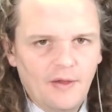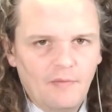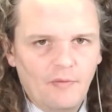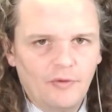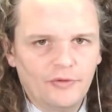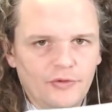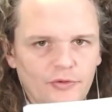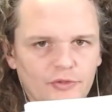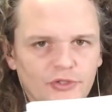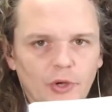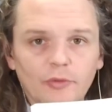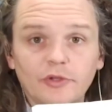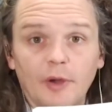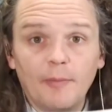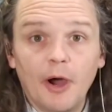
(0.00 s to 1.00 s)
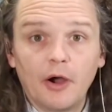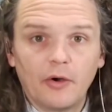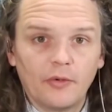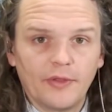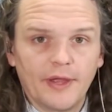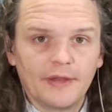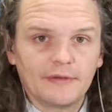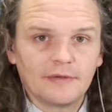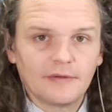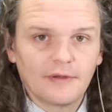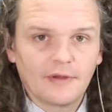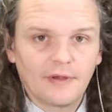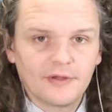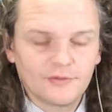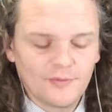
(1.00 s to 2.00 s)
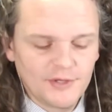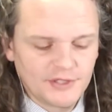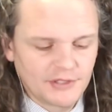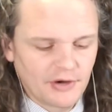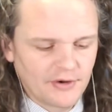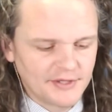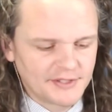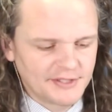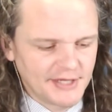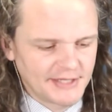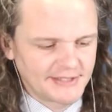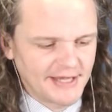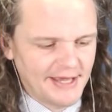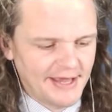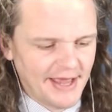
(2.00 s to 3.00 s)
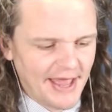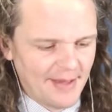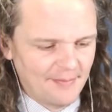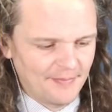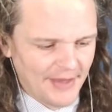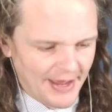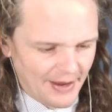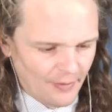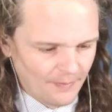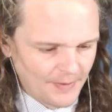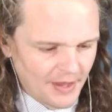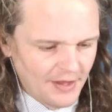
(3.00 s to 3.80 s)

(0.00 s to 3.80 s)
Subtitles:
we'll do so tomorrow then, because we start at 6 a.m. now.